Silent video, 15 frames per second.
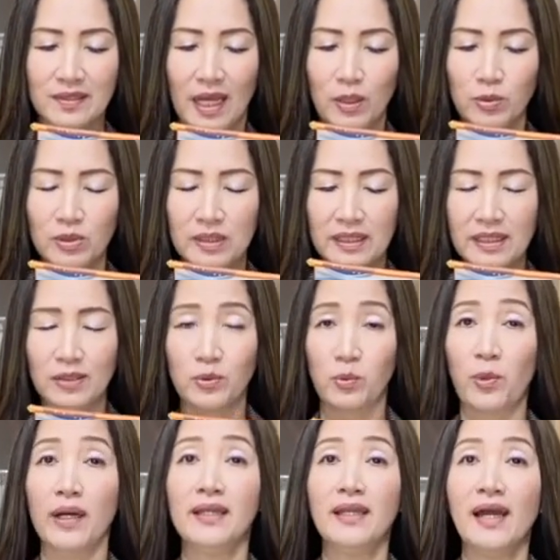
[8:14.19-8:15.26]
I will need
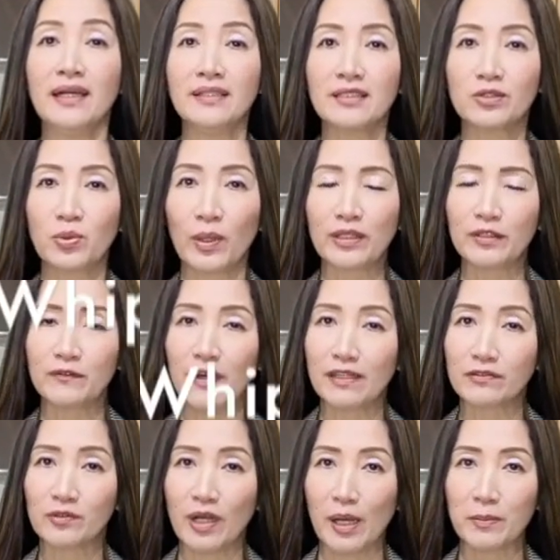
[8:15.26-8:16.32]
125
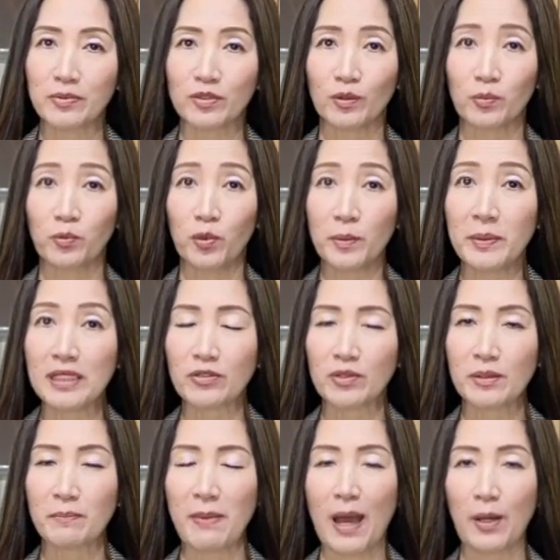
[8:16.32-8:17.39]
grams of whipping
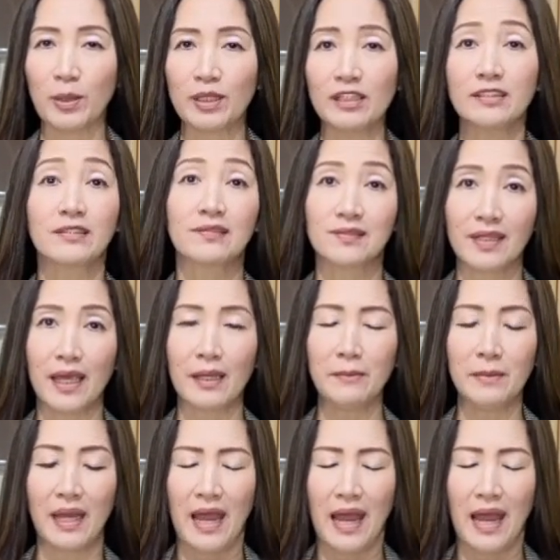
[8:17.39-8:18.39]
cream powder the same